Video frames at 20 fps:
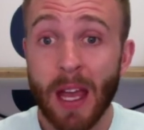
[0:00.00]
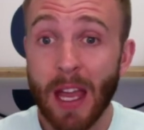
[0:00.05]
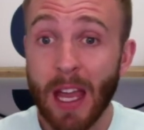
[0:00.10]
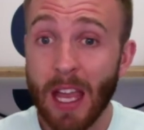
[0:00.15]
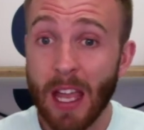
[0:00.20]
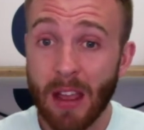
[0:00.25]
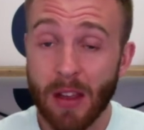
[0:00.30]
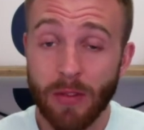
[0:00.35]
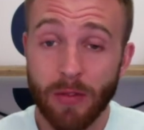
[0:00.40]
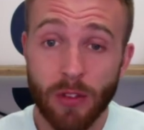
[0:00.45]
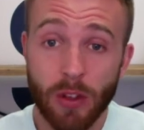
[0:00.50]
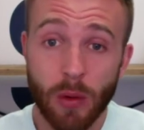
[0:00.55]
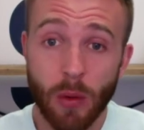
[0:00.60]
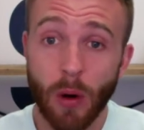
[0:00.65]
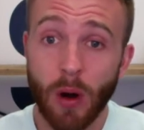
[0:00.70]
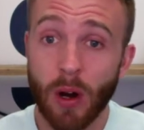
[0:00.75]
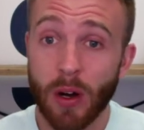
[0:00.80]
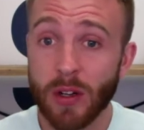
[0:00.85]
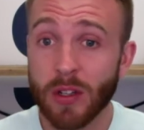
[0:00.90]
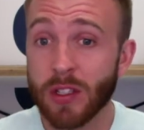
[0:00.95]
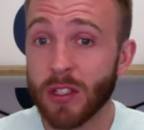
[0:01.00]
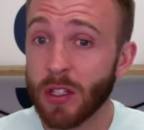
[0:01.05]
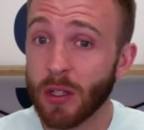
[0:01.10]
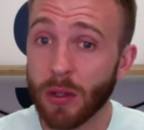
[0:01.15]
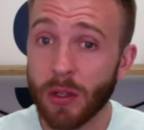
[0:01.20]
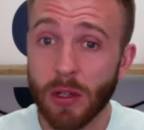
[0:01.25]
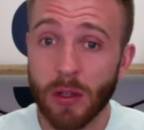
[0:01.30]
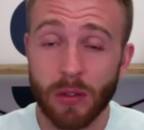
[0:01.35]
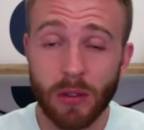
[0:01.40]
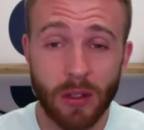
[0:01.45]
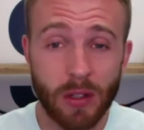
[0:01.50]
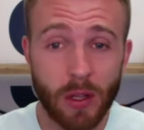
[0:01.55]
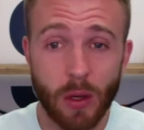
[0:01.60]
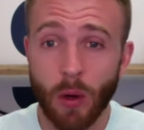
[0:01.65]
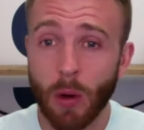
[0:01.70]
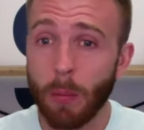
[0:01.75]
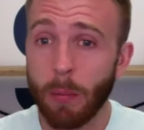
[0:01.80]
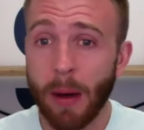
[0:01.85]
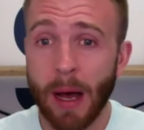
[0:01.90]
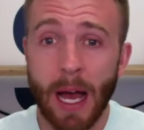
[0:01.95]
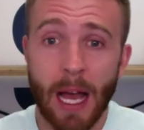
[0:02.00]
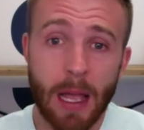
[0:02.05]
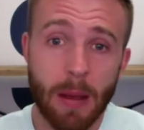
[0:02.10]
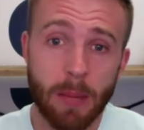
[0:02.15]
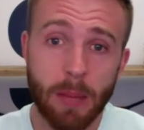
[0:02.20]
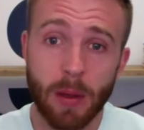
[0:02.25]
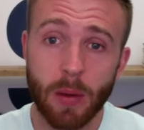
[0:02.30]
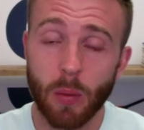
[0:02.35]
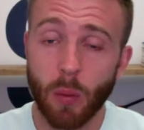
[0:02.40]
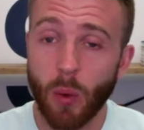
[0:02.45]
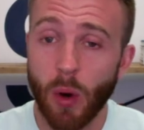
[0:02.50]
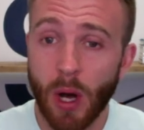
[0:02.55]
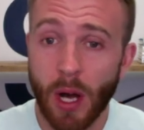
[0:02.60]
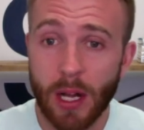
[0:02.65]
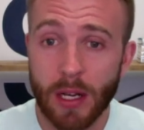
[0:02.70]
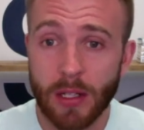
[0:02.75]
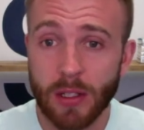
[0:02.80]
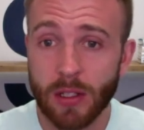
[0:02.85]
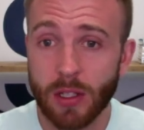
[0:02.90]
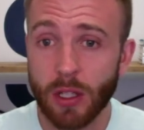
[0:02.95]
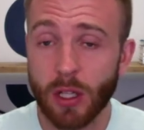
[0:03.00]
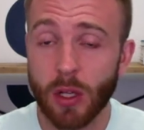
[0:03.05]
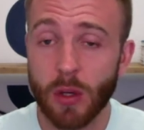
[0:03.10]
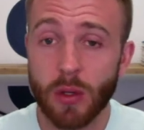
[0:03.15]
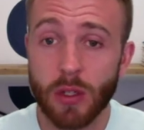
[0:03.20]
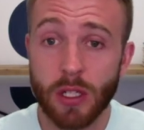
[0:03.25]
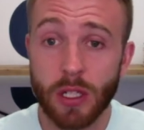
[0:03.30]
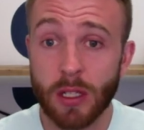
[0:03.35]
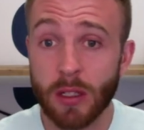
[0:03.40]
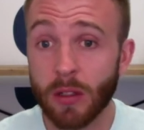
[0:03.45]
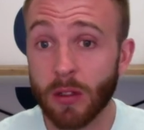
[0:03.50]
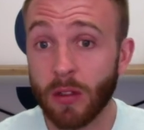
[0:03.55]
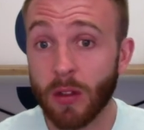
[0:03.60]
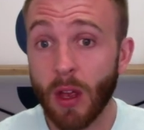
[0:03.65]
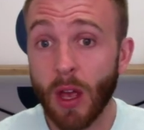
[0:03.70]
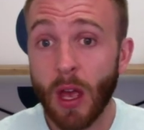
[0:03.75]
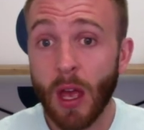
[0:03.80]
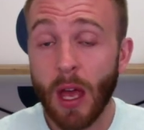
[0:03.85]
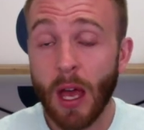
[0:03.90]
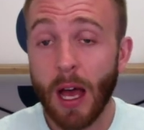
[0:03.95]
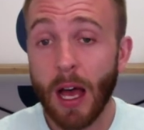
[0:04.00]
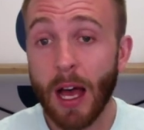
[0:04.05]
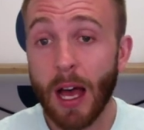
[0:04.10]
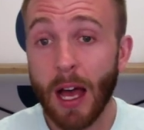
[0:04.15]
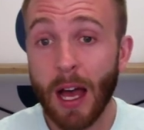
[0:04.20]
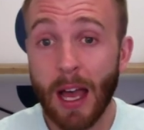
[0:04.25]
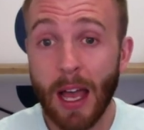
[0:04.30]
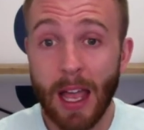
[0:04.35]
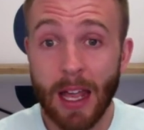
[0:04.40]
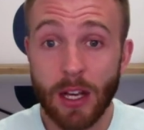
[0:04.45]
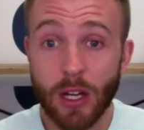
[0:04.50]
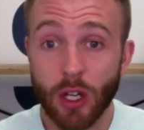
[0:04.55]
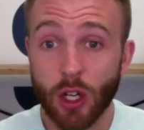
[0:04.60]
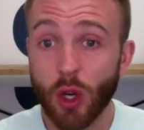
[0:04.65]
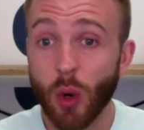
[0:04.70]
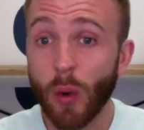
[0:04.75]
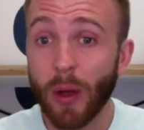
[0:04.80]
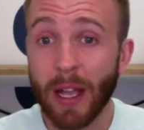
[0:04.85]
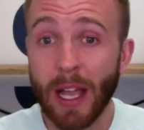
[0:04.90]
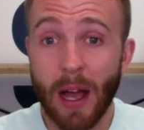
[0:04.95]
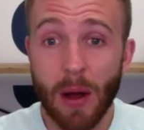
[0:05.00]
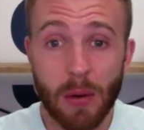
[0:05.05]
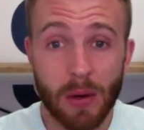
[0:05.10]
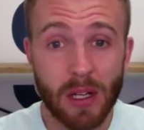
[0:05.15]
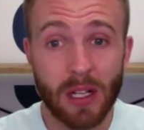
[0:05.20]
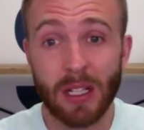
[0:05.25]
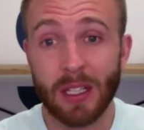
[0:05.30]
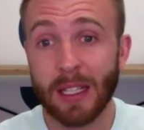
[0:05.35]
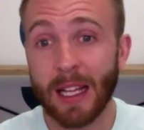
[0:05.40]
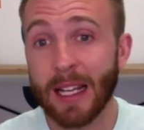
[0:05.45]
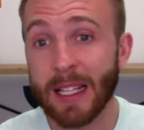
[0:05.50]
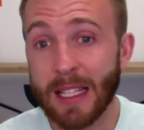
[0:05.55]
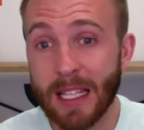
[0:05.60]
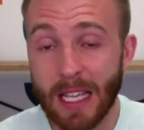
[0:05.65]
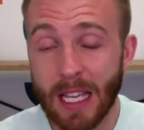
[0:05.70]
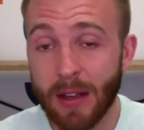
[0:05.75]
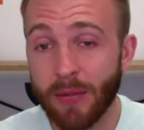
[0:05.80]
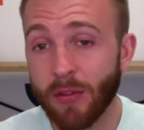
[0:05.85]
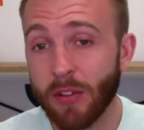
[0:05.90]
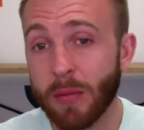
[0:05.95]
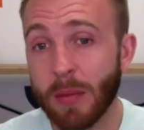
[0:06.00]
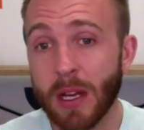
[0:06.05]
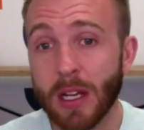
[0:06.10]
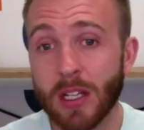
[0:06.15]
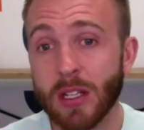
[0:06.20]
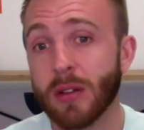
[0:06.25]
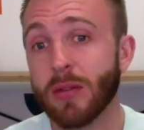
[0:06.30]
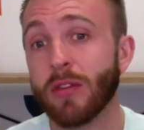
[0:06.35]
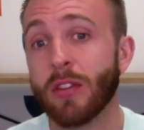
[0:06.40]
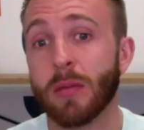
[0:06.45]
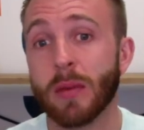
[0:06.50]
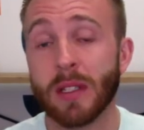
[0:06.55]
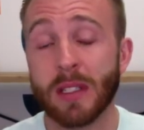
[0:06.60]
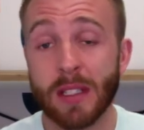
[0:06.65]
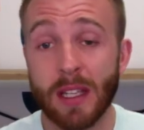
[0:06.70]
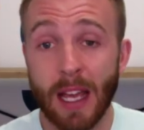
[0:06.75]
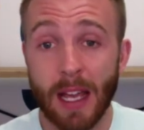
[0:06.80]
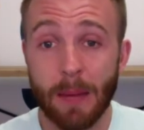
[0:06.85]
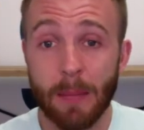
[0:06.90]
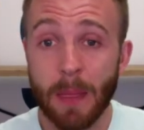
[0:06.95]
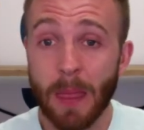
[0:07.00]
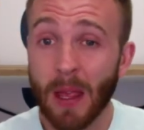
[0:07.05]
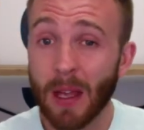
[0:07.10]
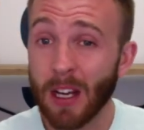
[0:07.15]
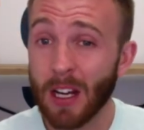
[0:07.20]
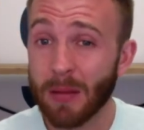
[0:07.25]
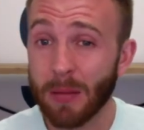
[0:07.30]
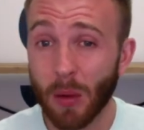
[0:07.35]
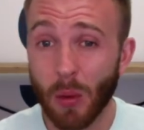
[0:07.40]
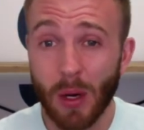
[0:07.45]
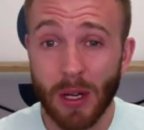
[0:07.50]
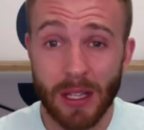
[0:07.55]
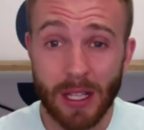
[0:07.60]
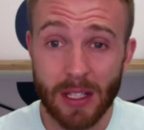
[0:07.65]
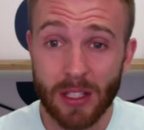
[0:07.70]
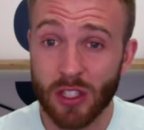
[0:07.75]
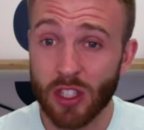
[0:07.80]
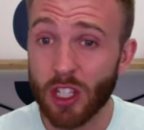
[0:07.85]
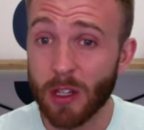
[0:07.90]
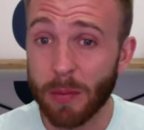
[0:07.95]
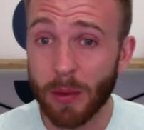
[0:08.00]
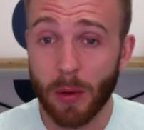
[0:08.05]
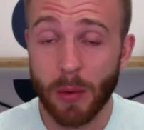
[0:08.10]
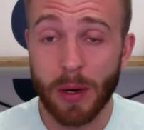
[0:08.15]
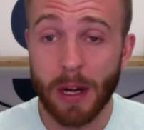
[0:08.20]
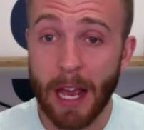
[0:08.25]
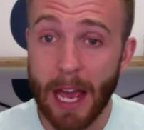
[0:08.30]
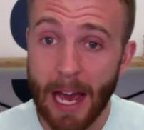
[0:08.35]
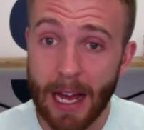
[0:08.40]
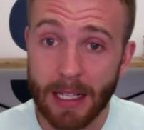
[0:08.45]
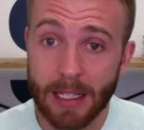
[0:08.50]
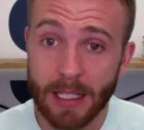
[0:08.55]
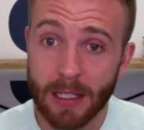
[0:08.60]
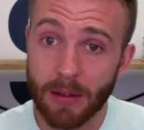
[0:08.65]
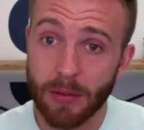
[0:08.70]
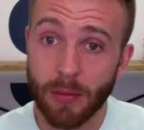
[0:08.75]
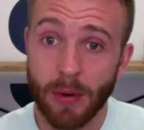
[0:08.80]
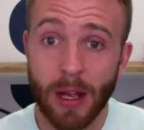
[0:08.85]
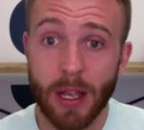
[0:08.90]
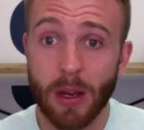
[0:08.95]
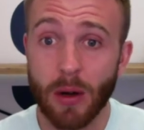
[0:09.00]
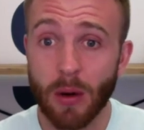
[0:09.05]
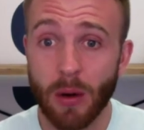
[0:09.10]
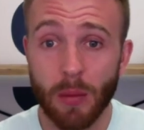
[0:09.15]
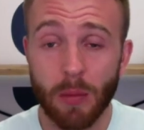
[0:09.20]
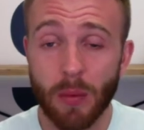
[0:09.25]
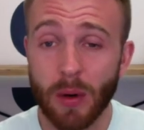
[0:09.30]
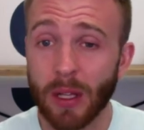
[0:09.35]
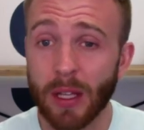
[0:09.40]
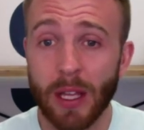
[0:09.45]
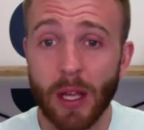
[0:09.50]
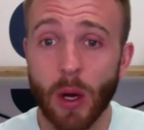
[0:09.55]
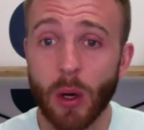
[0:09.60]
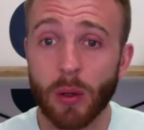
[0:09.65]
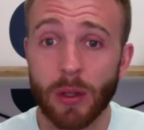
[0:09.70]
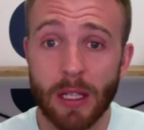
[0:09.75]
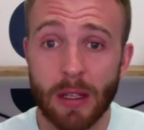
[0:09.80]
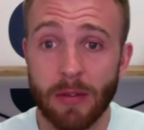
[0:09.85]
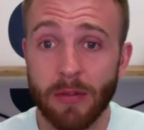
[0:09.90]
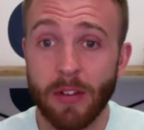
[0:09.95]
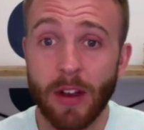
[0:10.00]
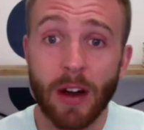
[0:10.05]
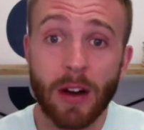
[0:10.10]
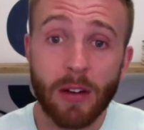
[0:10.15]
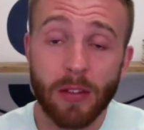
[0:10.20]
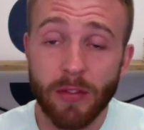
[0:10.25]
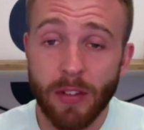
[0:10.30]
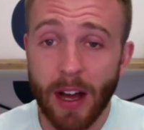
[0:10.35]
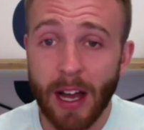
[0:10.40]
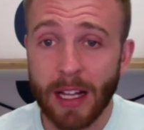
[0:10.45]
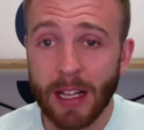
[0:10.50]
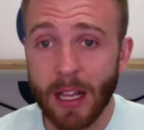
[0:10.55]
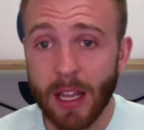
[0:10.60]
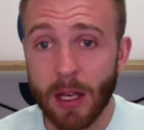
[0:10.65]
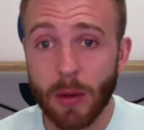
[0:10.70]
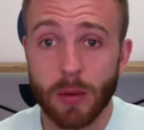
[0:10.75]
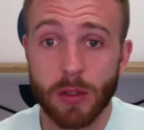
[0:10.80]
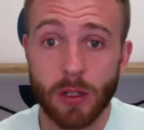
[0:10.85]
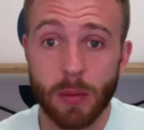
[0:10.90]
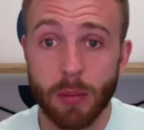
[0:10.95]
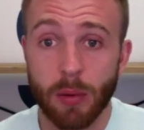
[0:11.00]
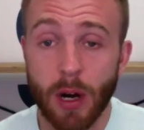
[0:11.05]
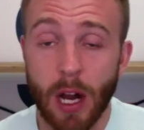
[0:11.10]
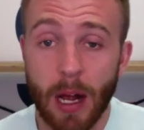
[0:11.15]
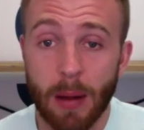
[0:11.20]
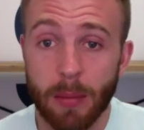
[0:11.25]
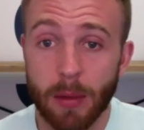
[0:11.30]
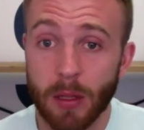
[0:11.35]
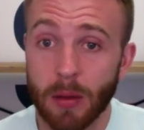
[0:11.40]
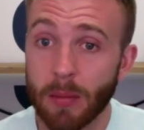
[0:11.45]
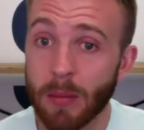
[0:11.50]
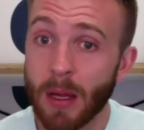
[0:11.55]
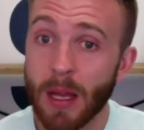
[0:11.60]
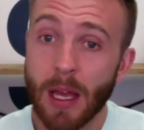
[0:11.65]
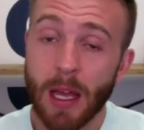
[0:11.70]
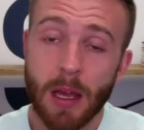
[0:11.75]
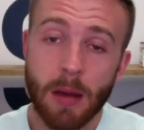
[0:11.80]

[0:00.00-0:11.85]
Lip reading: If you are still using the old pipe and wand solutions and you're going out and collecting information from a site, number one, that's super reactive, right? You're really only verifying that there was a problem